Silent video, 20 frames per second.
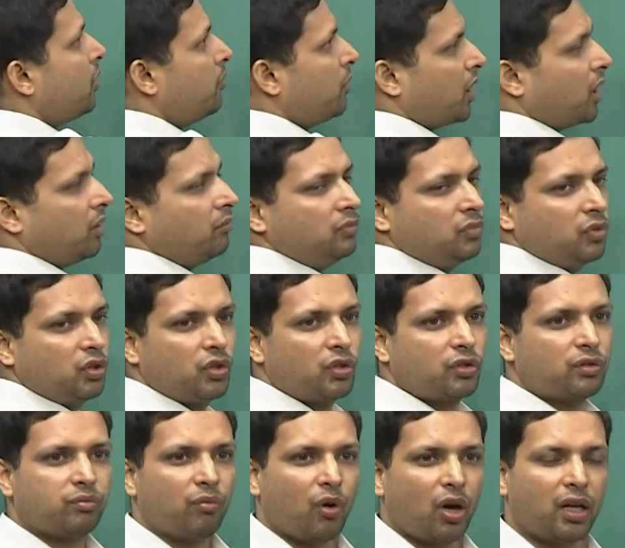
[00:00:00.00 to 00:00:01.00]
become
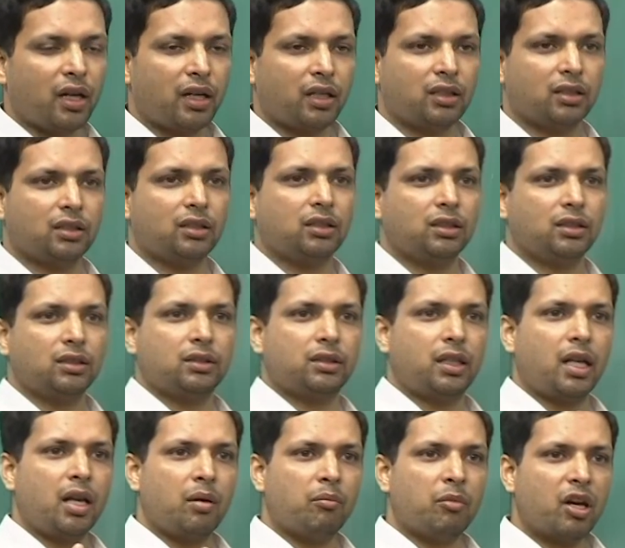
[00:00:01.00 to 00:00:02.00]
smaller. The
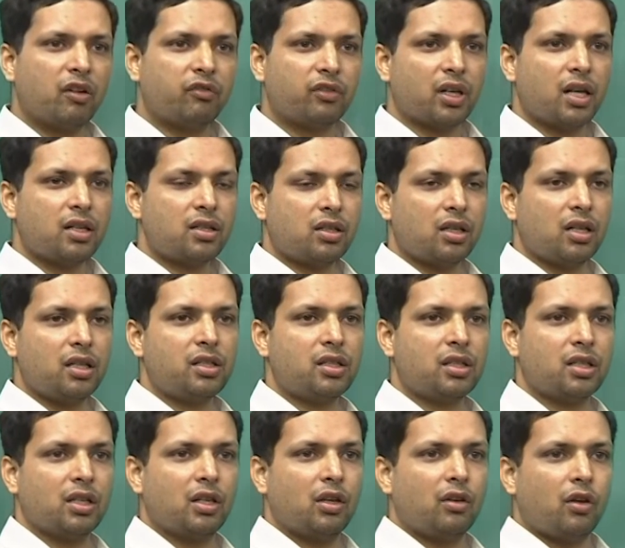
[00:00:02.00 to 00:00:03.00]
number of
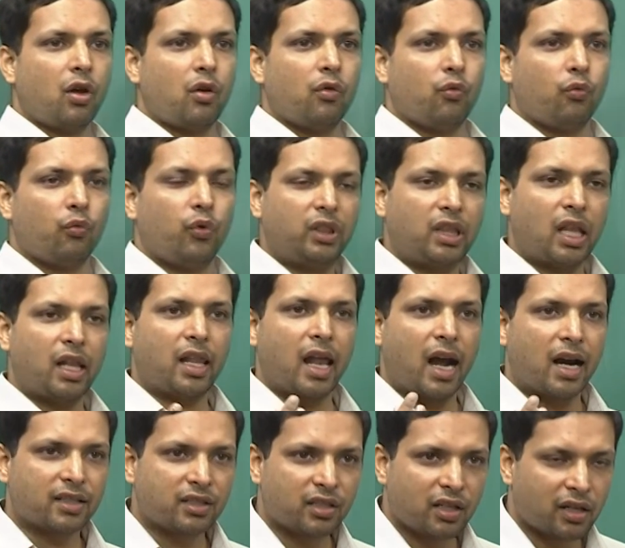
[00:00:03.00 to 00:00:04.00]
clusters with a
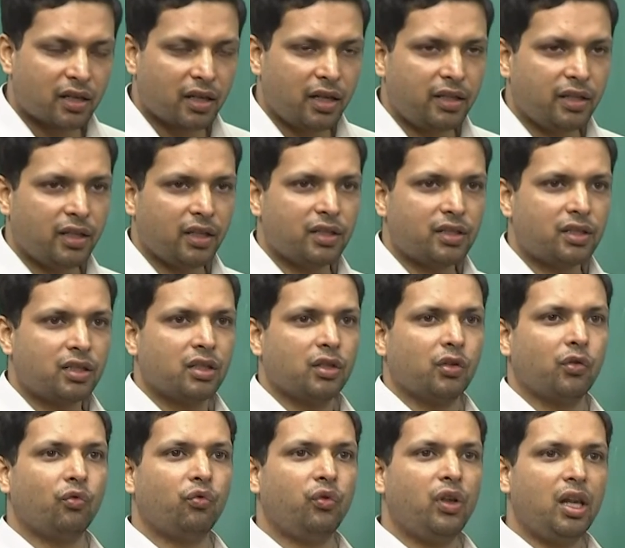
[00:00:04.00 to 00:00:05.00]
larger radius
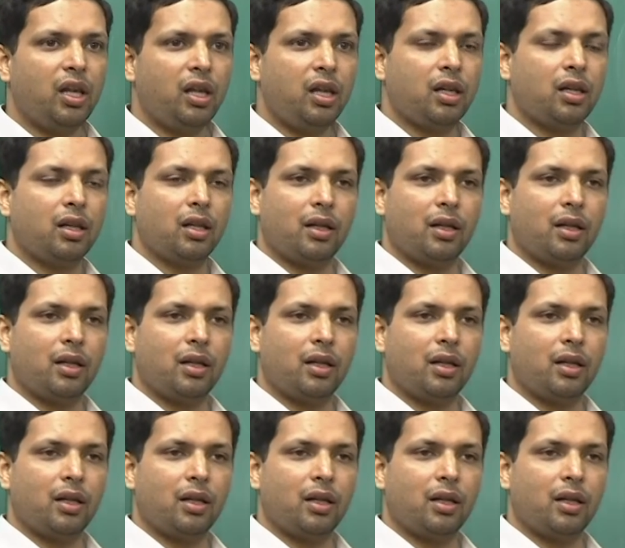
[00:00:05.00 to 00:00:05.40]
will